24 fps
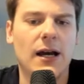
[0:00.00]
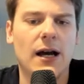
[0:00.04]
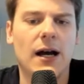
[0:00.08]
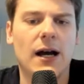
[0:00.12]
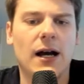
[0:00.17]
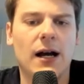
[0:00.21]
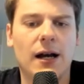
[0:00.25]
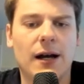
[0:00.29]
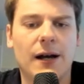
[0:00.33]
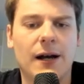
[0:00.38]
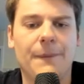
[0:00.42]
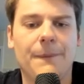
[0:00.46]

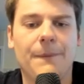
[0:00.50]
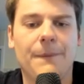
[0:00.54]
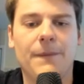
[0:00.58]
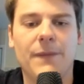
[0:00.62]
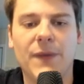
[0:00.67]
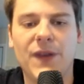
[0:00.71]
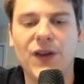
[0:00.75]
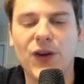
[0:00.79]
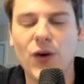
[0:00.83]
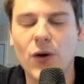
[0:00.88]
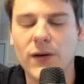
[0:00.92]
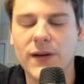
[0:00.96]
Um,
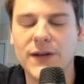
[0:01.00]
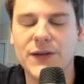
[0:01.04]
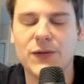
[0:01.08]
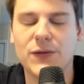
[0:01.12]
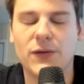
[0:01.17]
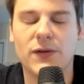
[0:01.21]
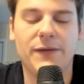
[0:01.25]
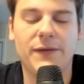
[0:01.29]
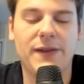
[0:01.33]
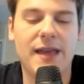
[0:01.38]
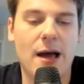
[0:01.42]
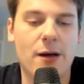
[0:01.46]
the only
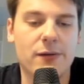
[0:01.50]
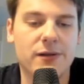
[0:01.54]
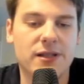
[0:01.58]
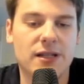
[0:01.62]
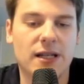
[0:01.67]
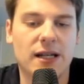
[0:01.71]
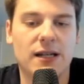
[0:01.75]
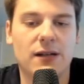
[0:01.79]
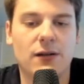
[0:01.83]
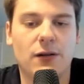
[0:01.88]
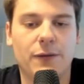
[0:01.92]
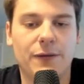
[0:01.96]
sort of
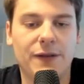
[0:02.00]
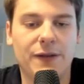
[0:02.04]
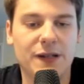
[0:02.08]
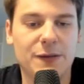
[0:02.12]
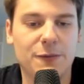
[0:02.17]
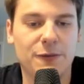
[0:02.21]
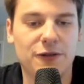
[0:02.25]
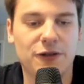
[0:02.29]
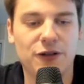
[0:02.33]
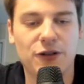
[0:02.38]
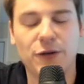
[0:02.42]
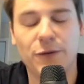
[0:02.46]
downside of this
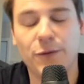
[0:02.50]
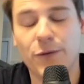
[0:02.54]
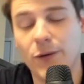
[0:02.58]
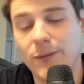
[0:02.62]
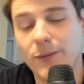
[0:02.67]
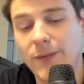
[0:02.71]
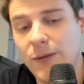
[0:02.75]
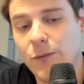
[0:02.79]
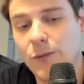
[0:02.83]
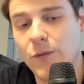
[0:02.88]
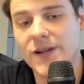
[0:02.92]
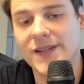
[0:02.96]
position for
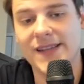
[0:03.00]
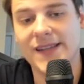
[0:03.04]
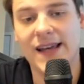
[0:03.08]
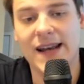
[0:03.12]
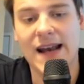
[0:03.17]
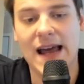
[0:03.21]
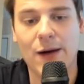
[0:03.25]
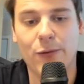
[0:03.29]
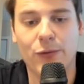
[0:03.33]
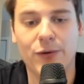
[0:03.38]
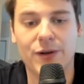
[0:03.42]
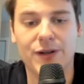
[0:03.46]
me was that
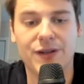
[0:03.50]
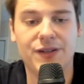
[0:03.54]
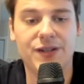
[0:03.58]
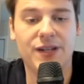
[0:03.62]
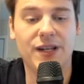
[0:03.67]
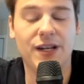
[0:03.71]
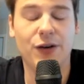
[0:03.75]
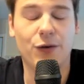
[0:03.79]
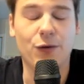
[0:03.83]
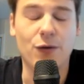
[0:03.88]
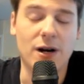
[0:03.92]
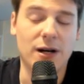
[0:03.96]
I was
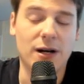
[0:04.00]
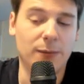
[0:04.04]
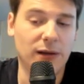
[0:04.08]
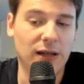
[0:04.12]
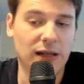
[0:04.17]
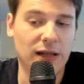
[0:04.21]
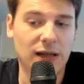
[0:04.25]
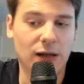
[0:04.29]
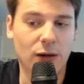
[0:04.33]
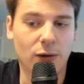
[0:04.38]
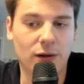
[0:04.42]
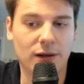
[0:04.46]

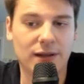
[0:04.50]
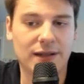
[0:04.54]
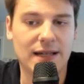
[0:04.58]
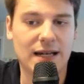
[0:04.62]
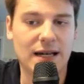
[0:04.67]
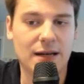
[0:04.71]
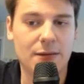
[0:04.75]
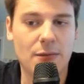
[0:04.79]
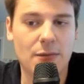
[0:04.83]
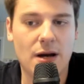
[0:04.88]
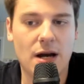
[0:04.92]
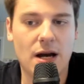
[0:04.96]
incredibly low on
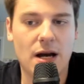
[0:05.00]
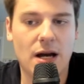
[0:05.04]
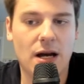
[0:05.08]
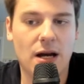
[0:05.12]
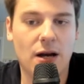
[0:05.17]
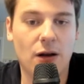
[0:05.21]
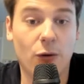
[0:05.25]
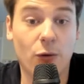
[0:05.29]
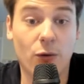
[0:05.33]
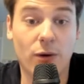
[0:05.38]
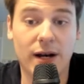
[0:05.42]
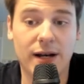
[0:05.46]
time uh,
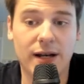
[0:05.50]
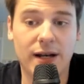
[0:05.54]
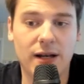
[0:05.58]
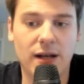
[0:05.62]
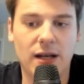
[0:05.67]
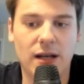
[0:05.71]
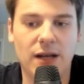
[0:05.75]
already,